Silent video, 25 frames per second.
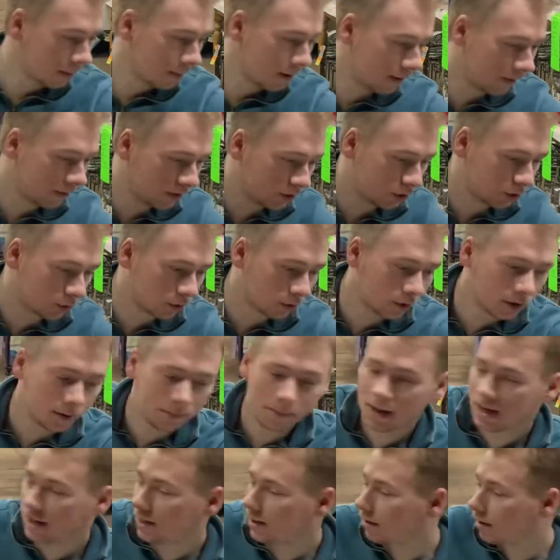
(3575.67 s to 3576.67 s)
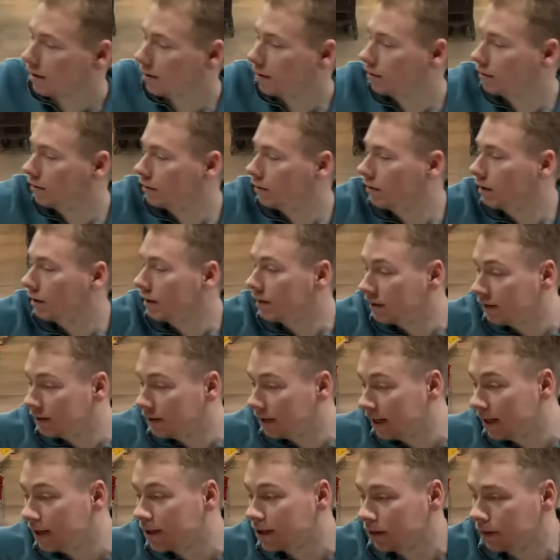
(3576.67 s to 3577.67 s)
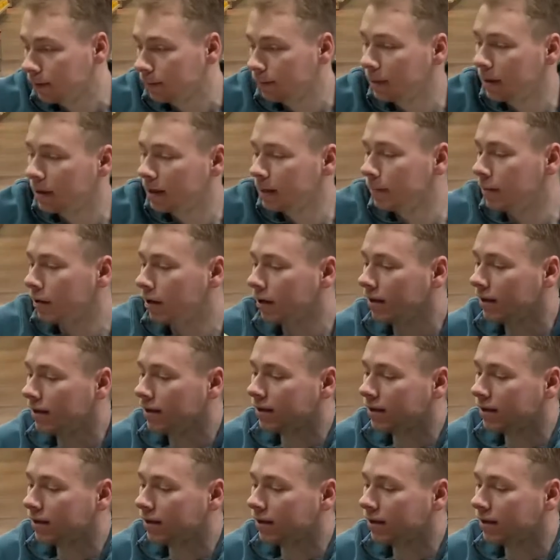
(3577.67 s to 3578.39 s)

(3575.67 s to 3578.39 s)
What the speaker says: of it you're going to make a decent bit of money.